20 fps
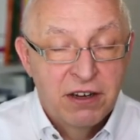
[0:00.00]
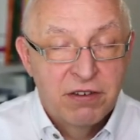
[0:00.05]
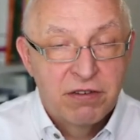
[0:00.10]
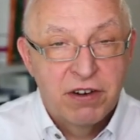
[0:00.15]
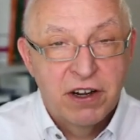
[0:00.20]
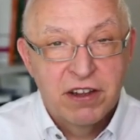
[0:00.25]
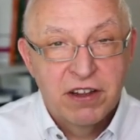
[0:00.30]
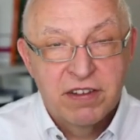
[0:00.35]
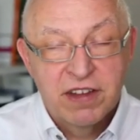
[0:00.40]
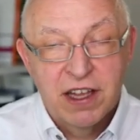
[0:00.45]

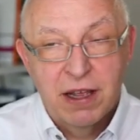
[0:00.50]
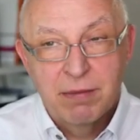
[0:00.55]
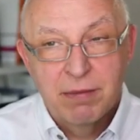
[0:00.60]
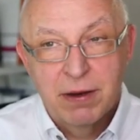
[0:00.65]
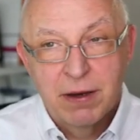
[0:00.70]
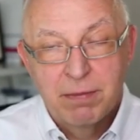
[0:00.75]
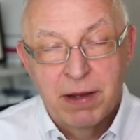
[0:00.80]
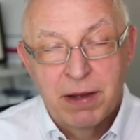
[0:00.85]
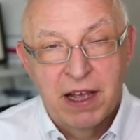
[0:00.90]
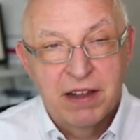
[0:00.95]
For
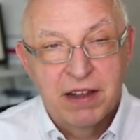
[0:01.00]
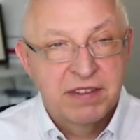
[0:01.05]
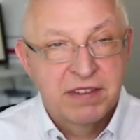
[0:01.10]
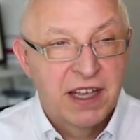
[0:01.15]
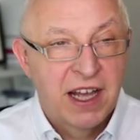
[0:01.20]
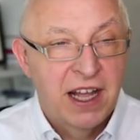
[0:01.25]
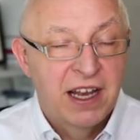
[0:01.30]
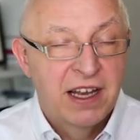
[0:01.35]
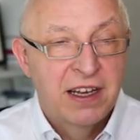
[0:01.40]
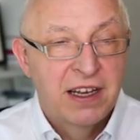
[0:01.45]
example,
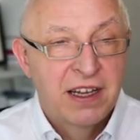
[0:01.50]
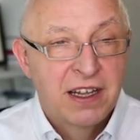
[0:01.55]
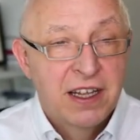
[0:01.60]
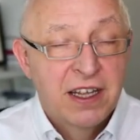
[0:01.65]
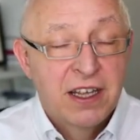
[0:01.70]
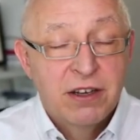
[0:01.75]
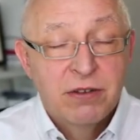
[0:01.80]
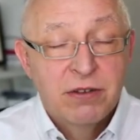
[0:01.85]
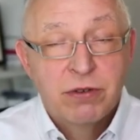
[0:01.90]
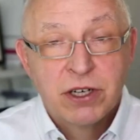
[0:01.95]
Pascal
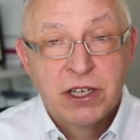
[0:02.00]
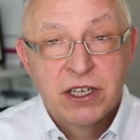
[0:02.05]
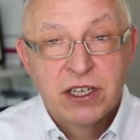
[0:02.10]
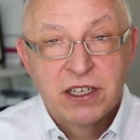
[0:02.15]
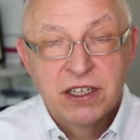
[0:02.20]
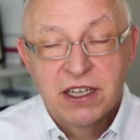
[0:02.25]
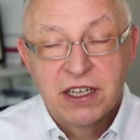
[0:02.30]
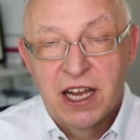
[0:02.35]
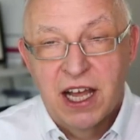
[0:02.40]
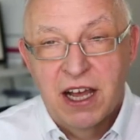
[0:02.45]

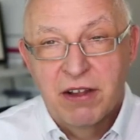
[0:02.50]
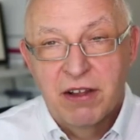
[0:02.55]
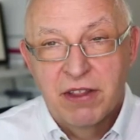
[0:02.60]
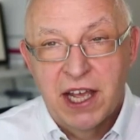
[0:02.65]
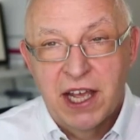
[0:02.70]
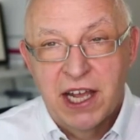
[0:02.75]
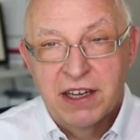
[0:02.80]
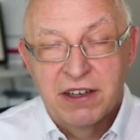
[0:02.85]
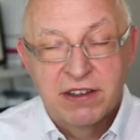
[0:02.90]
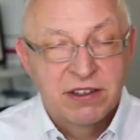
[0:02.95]
wouldn't allow
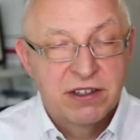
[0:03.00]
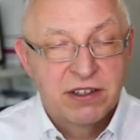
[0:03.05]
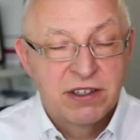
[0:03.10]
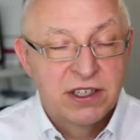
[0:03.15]
that